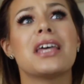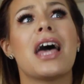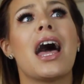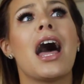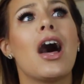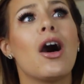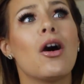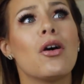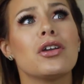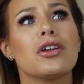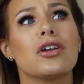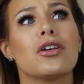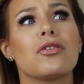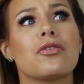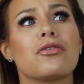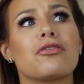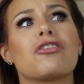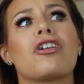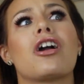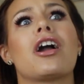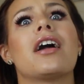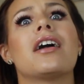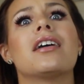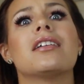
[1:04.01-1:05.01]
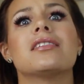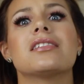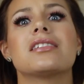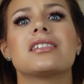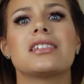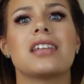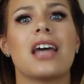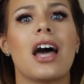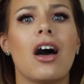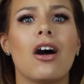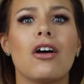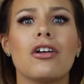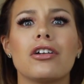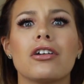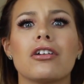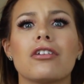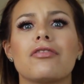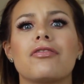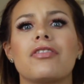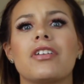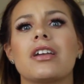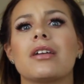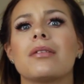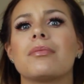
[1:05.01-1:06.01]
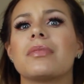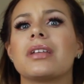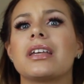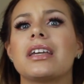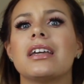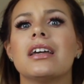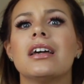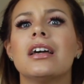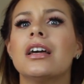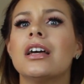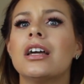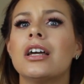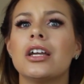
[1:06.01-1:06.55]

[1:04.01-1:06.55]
tell your friends, tell your family,